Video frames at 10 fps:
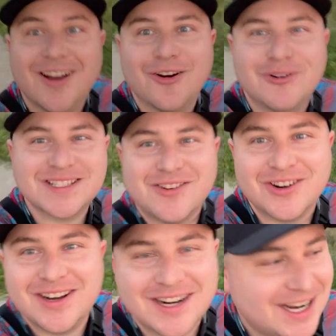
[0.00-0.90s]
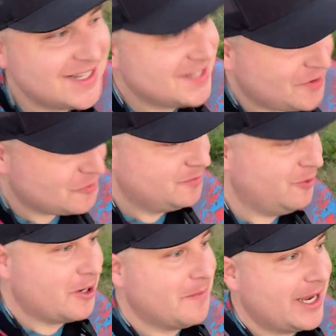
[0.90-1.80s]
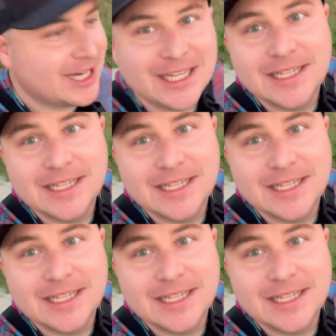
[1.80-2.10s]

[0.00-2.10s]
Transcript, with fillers: What's going on, guys? Welcome back.